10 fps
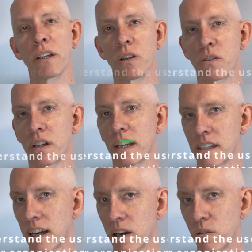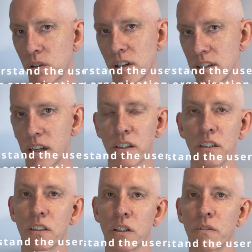user needs that our organization
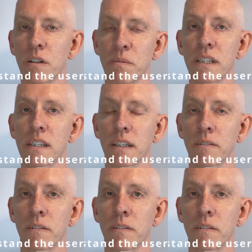is currently meeting.